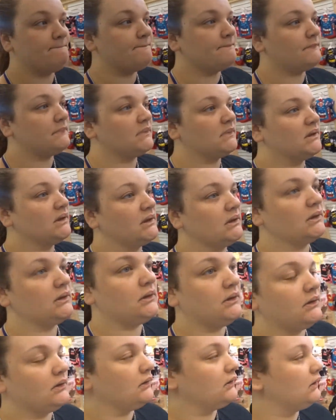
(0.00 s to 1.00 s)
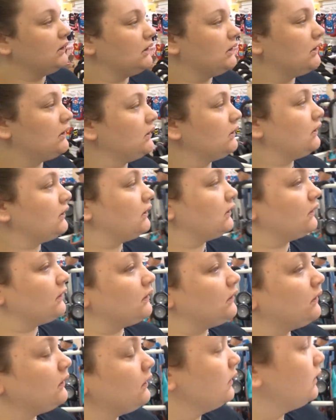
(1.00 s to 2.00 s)

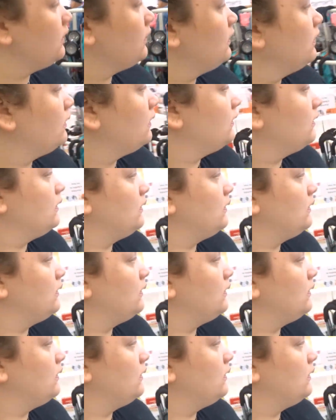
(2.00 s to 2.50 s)
(silence)